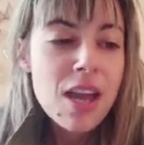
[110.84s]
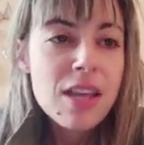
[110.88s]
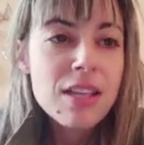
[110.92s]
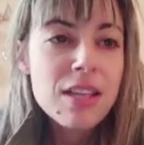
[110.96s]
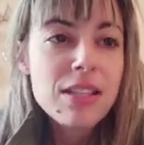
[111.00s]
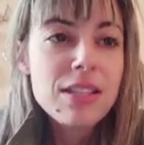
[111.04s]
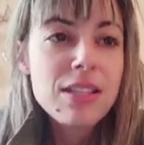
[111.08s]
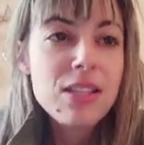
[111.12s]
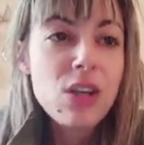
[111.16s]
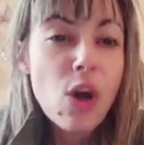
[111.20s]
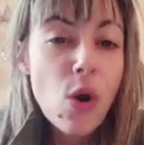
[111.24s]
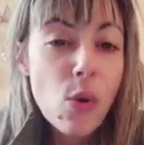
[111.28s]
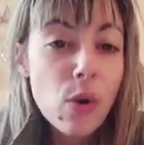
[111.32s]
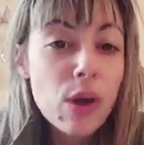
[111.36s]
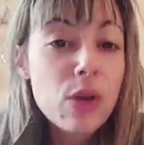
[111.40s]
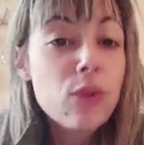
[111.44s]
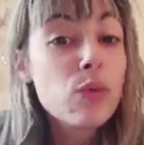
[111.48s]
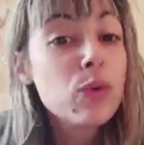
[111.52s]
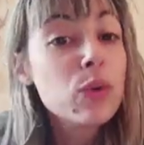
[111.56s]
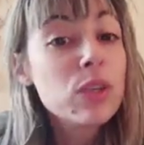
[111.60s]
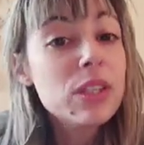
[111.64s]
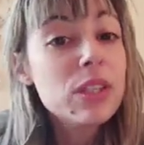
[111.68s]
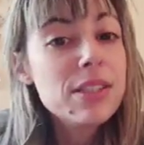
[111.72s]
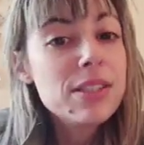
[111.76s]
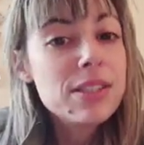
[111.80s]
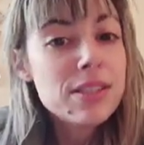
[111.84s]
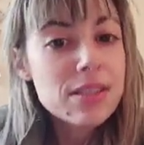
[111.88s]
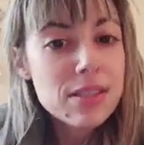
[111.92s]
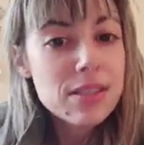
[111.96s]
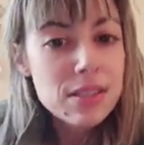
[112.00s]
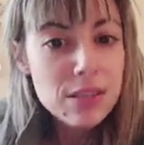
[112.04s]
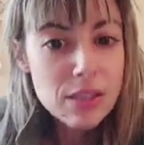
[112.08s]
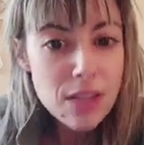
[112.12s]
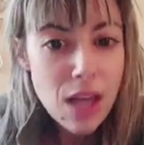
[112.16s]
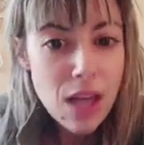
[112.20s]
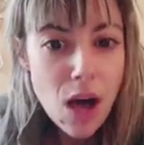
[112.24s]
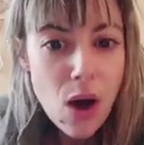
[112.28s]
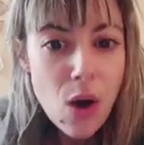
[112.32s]
going really
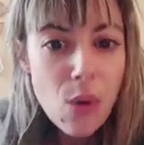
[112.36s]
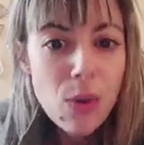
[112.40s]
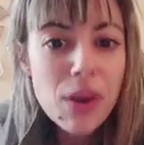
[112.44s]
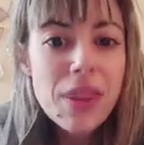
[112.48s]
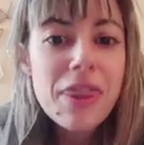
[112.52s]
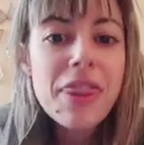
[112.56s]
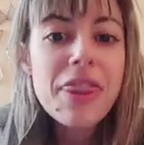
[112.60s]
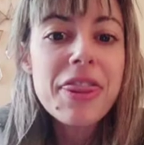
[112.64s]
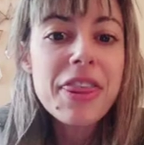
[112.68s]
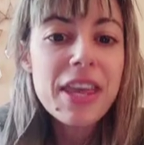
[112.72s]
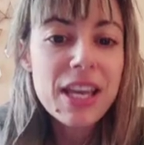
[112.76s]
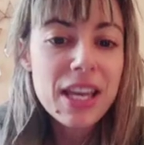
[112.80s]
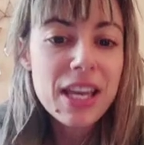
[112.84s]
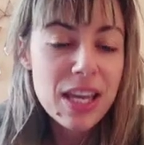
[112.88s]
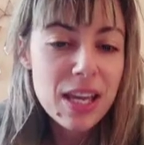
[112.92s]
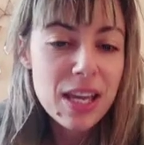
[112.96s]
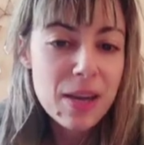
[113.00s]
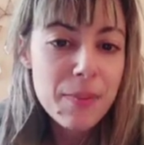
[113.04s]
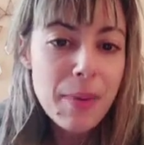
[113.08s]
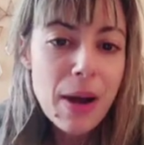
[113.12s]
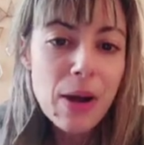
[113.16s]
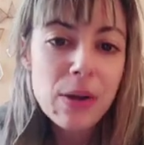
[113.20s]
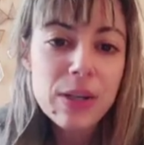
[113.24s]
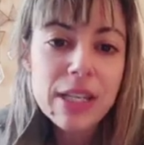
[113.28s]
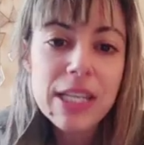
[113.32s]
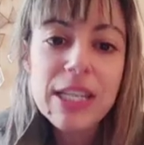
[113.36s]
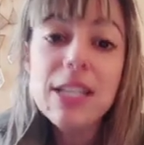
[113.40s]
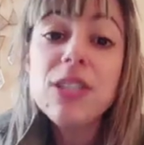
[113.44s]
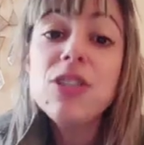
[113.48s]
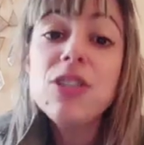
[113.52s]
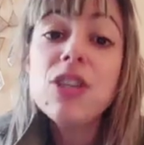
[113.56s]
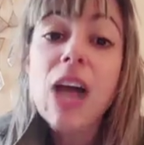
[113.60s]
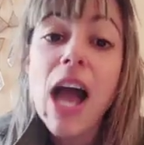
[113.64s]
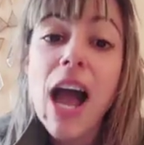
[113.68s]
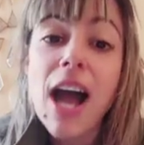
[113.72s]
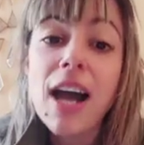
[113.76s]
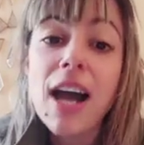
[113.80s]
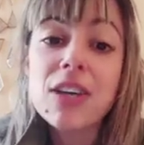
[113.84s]
slow and thinking about each
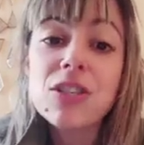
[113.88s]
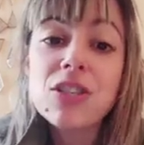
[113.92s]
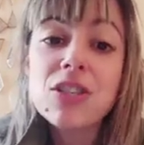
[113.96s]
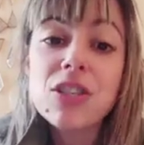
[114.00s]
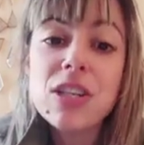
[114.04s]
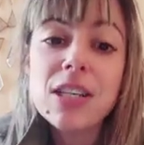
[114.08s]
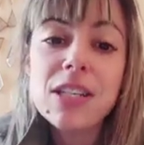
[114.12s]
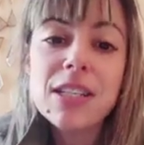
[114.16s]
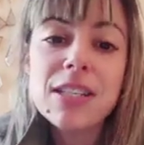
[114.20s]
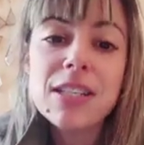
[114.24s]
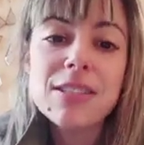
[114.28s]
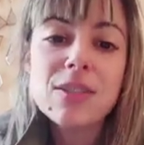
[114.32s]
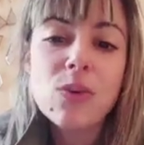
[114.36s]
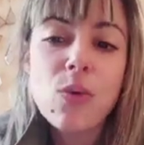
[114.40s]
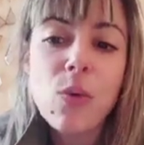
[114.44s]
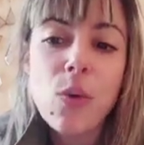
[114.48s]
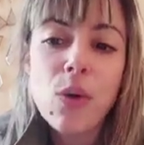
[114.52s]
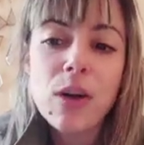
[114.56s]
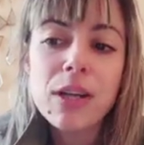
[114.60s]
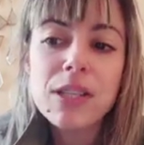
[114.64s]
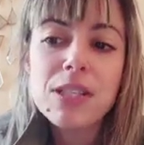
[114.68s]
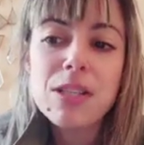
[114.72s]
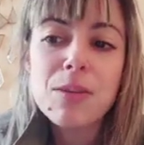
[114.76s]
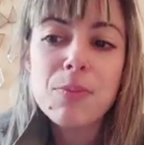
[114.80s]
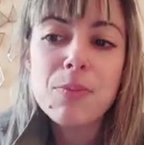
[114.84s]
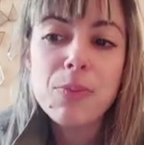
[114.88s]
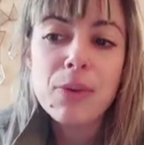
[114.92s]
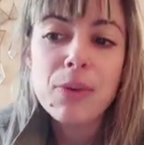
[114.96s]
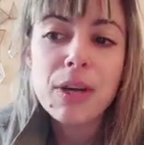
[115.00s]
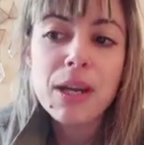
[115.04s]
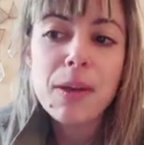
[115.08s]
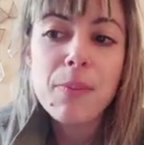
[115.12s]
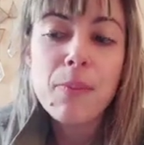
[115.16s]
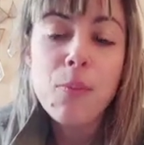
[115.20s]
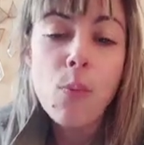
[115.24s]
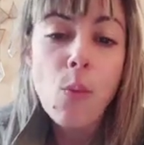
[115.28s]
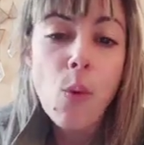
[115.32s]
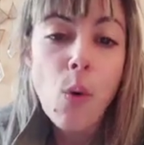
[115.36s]
action is going to
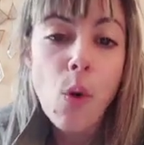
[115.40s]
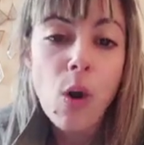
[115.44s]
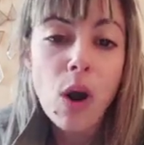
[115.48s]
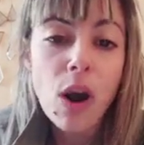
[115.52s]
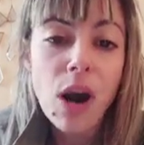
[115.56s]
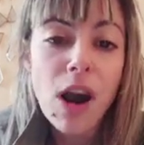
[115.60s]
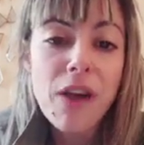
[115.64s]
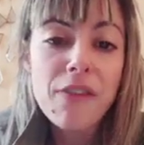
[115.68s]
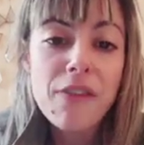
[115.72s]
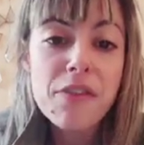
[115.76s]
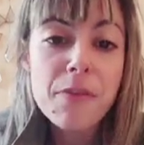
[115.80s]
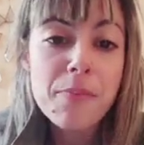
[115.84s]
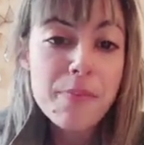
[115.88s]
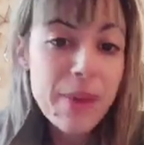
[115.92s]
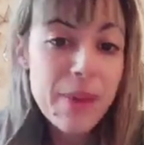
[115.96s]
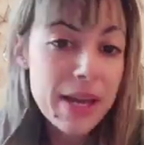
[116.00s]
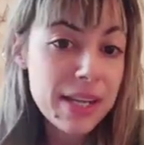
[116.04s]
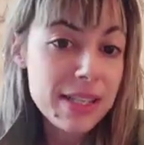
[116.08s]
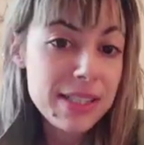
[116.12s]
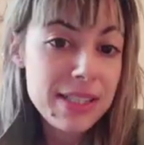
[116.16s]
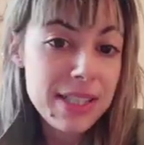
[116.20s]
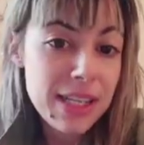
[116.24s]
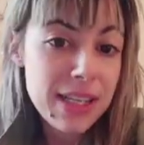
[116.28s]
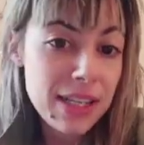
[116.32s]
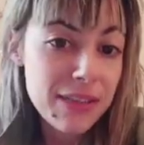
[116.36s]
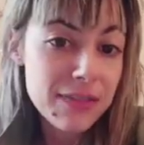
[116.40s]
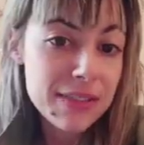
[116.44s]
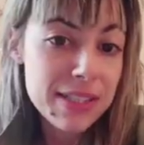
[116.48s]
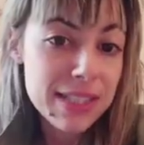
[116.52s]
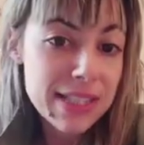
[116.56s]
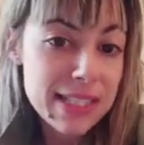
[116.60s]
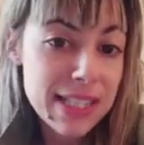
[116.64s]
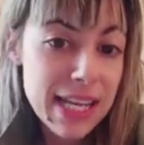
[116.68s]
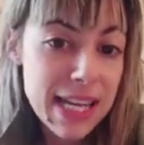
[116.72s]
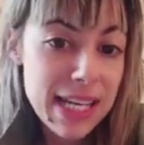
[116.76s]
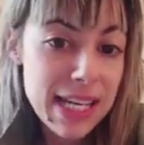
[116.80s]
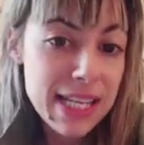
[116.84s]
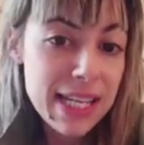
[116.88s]
bring more of a meditative
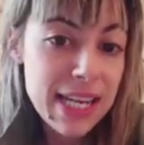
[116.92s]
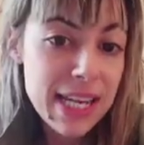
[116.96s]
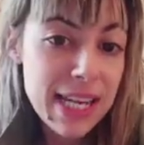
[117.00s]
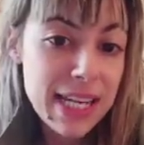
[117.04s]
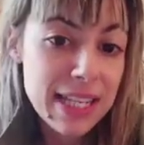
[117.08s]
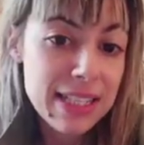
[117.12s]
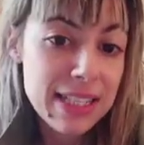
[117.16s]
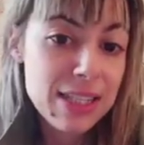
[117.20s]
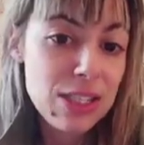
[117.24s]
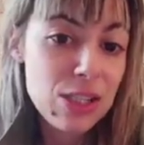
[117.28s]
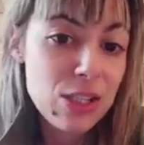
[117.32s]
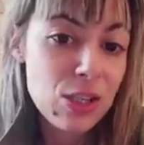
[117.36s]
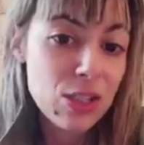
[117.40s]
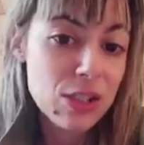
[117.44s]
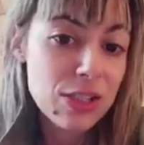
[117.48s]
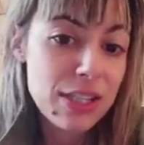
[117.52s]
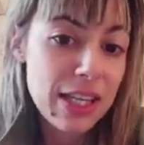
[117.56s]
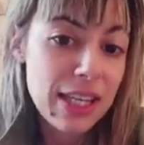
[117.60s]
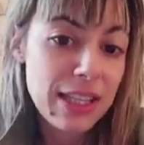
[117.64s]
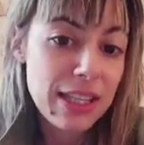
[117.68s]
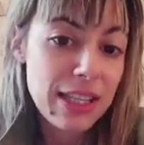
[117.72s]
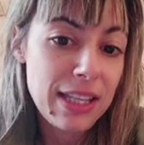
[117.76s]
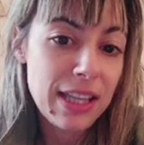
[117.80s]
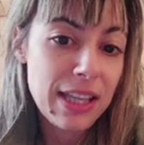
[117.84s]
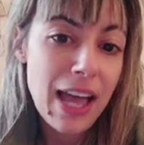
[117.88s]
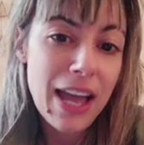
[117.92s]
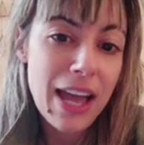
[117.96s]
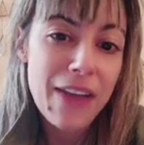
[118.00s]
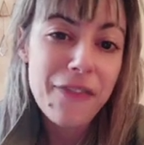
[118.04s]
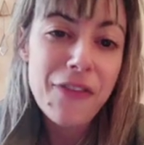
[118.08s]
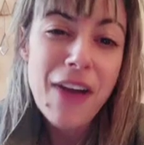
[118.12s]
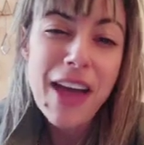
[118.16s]
state into your daily life.